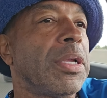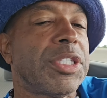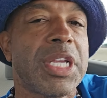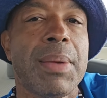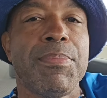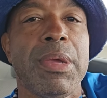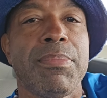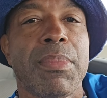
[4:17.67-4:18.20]

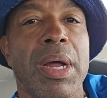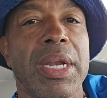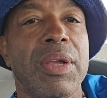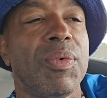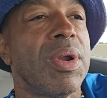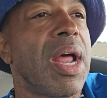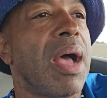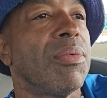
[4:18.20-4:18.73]
Sent me money
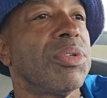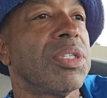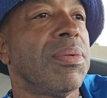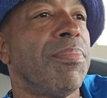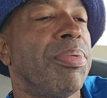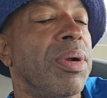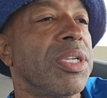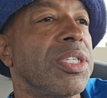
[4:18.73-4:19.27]
when I was
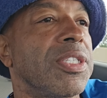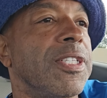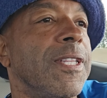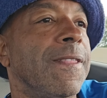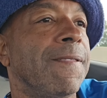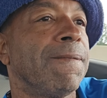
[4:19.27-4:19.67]
in prison.